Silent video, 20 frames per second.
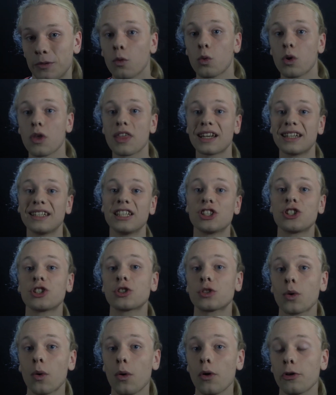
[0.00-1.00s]
with a
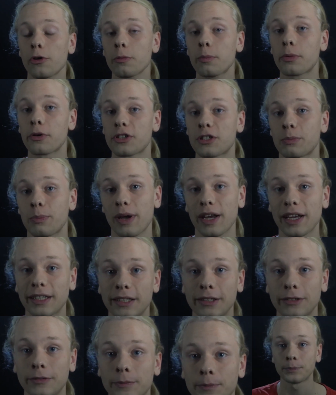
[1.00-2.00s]
distorted
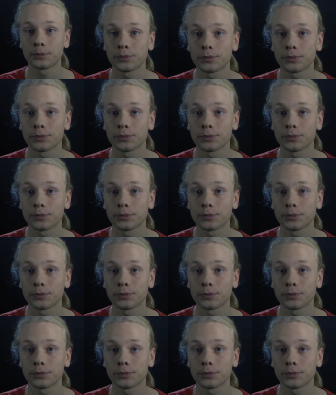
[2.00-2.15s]
perspective.